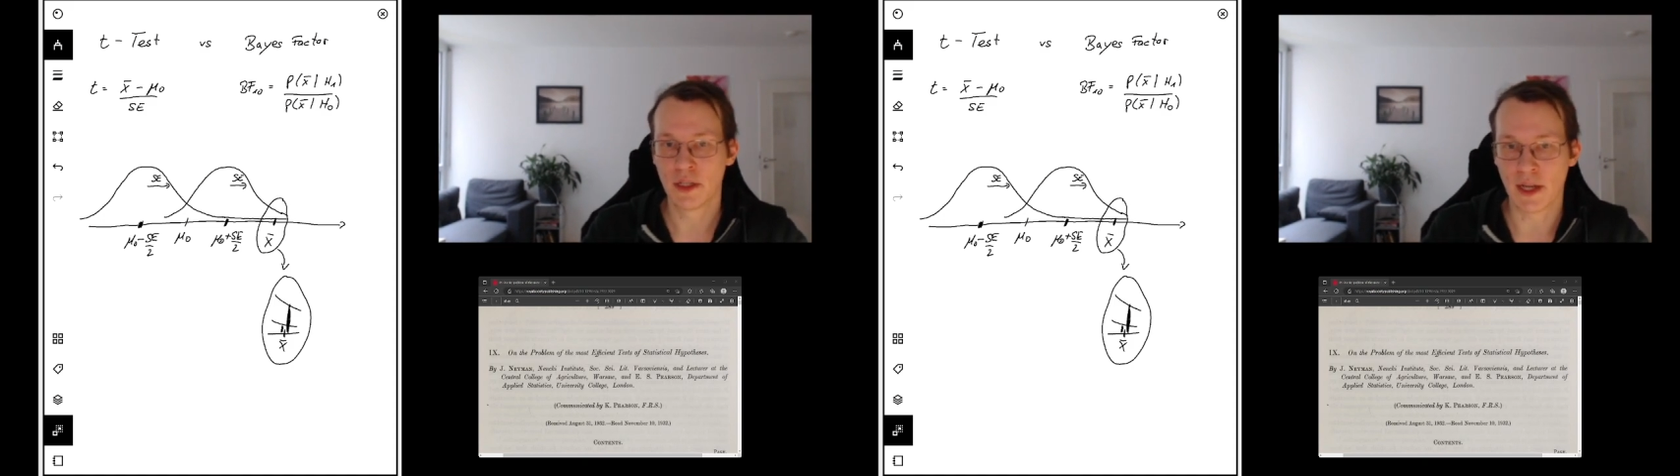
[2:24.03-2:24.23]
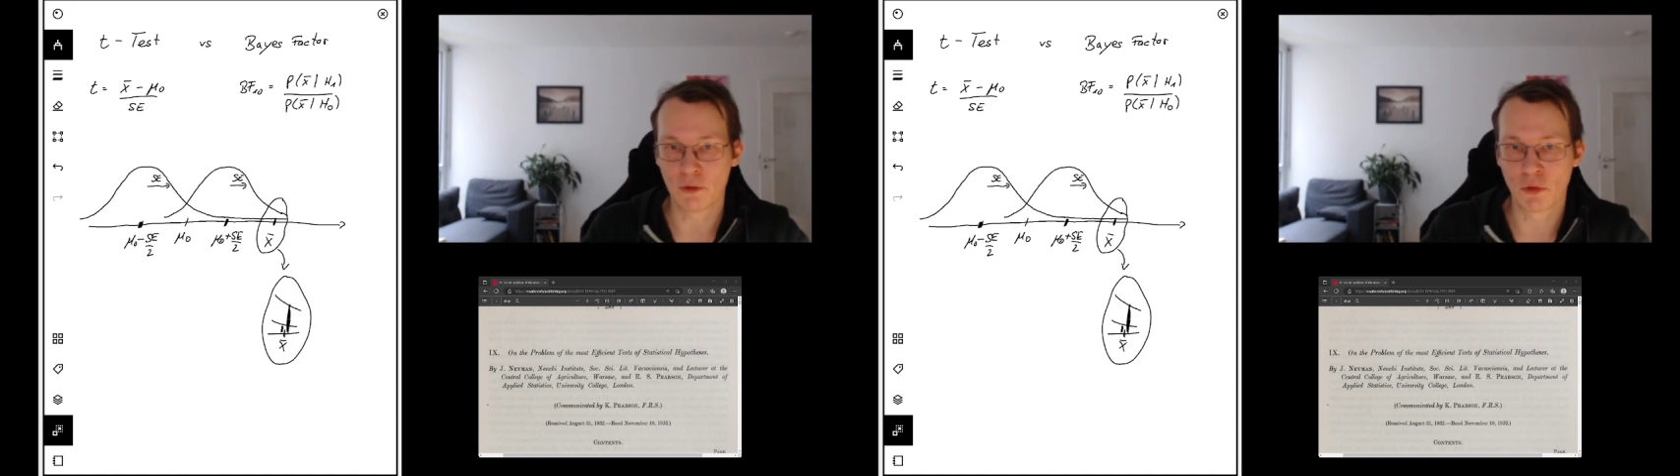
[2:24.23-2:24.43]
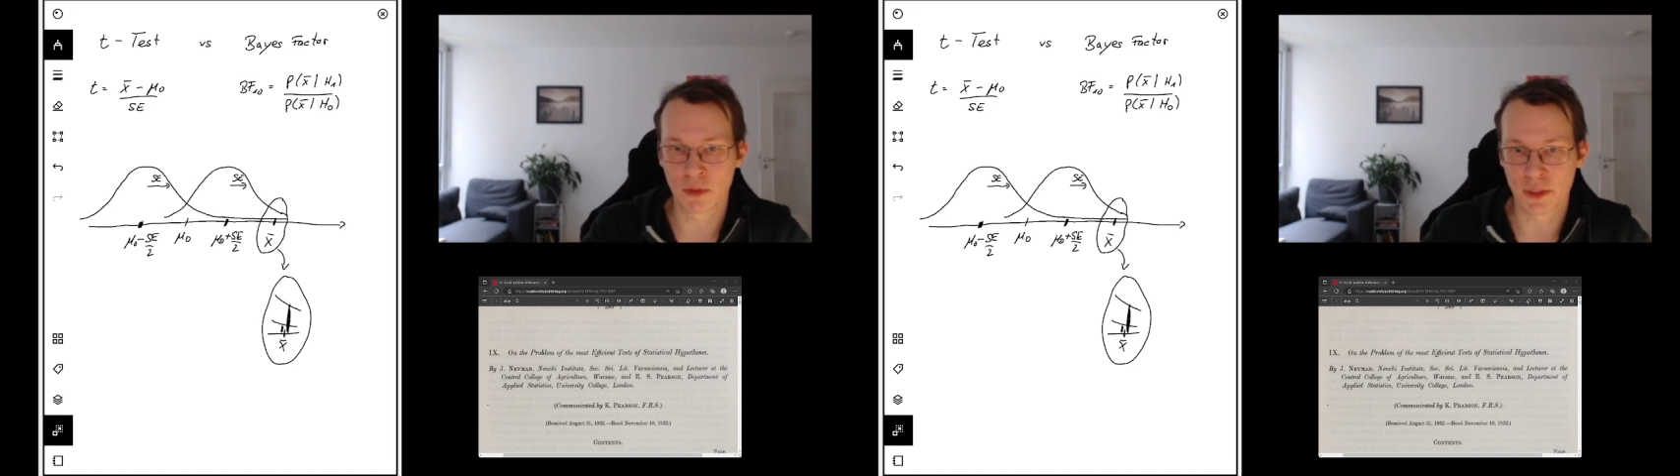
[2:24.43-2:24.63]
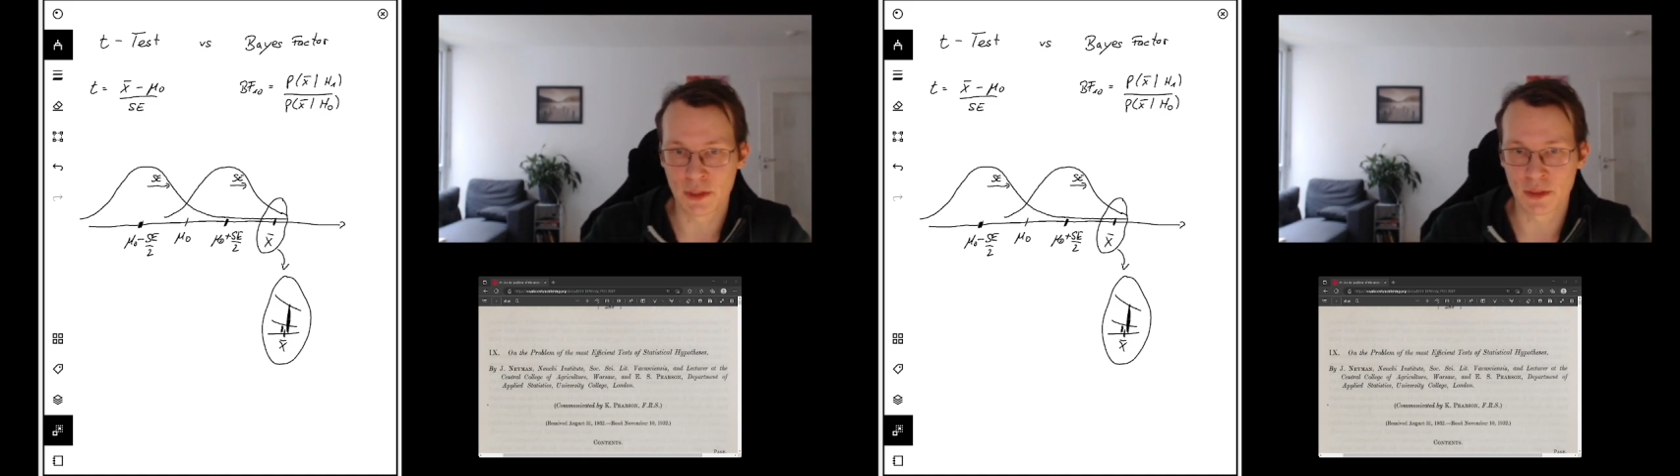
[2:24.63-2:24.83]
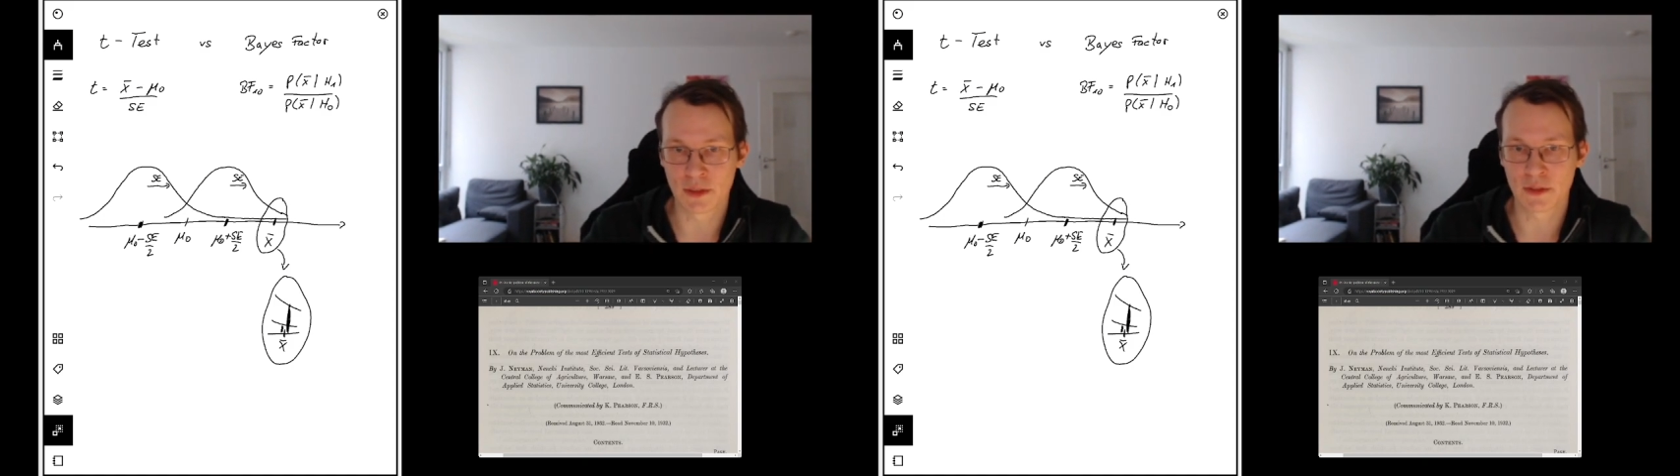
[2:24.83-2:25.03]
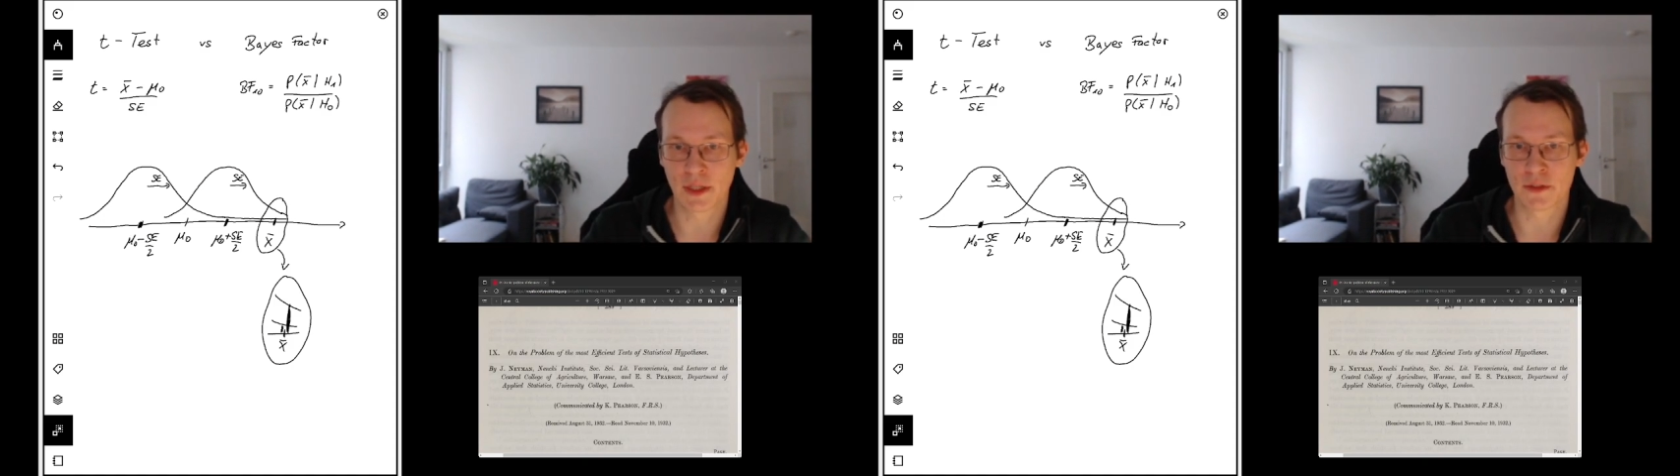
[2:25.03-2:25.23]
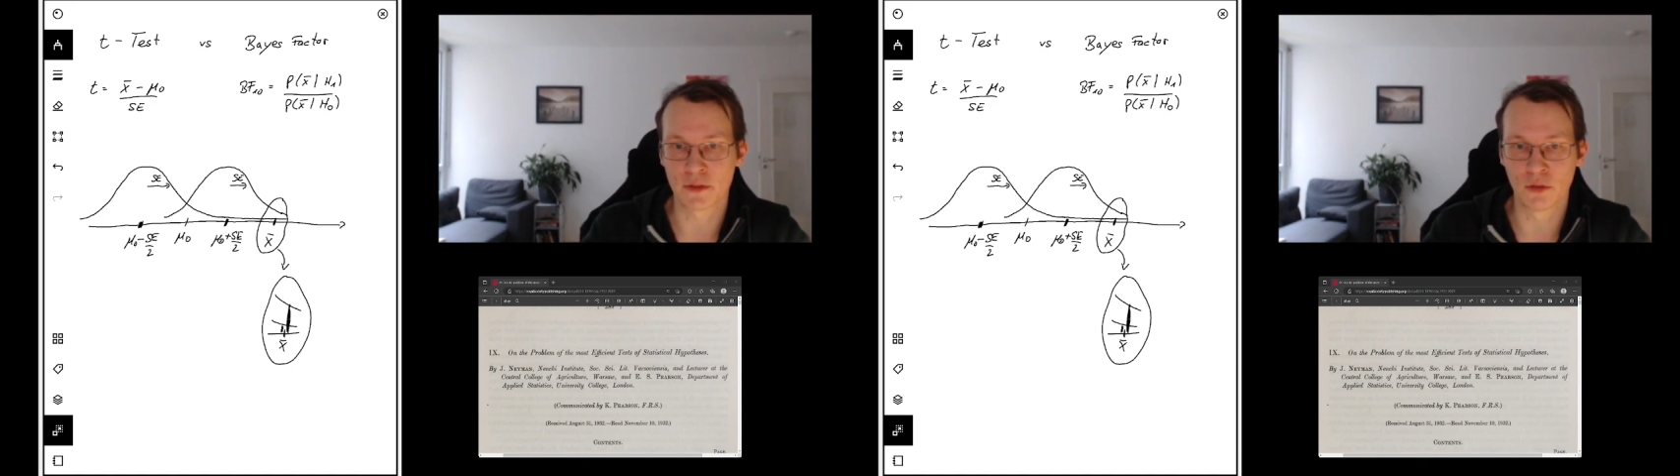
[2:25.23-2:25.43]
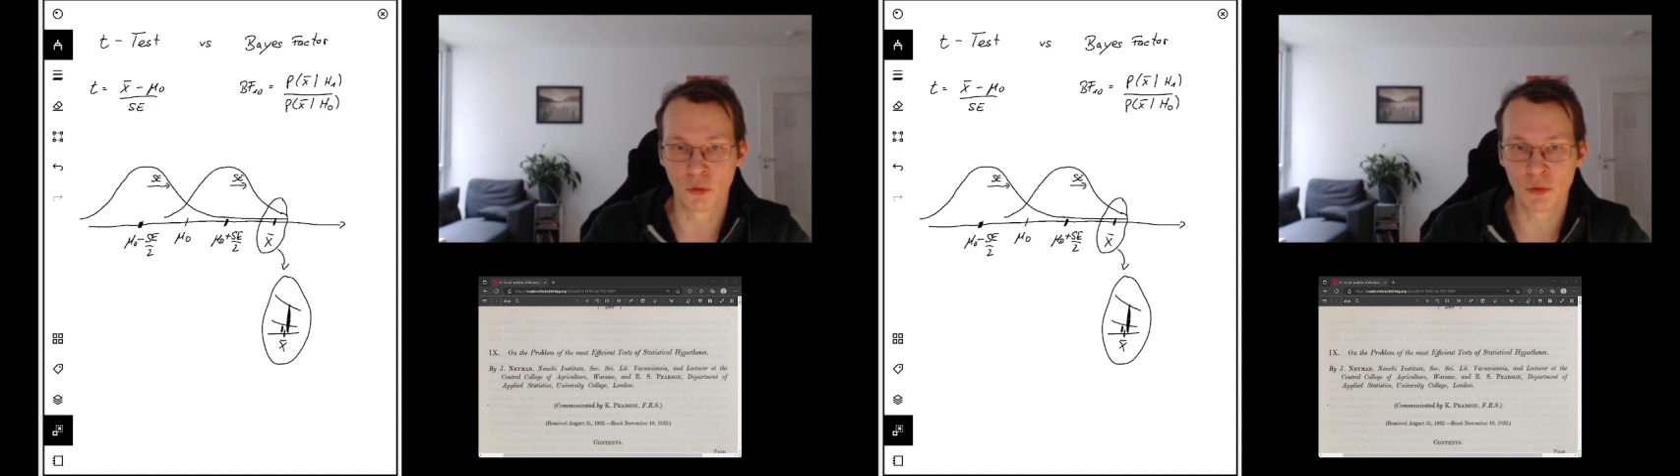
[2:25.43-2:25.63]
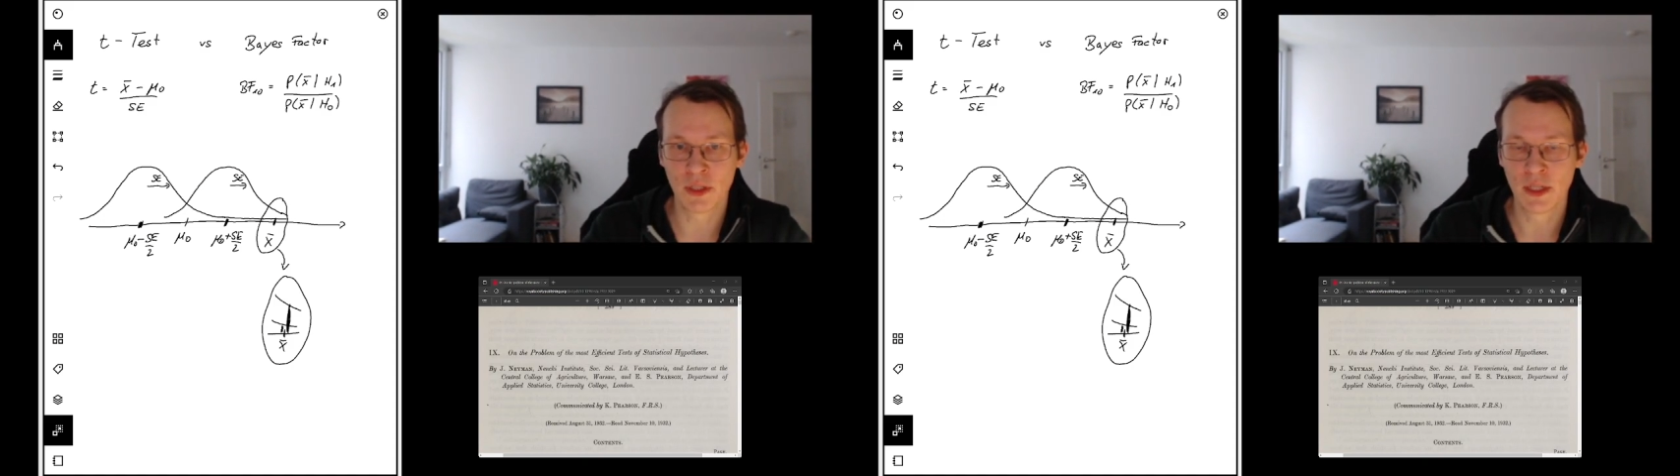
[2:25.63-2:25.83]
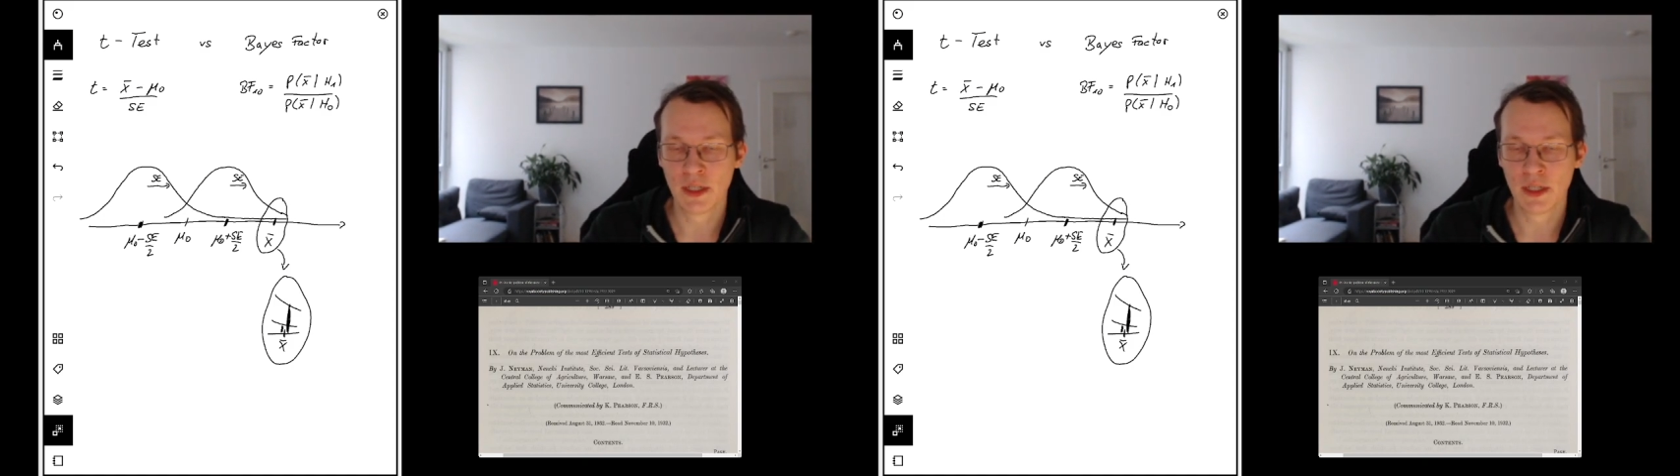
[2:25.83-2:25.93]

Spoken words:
error here in this case is known,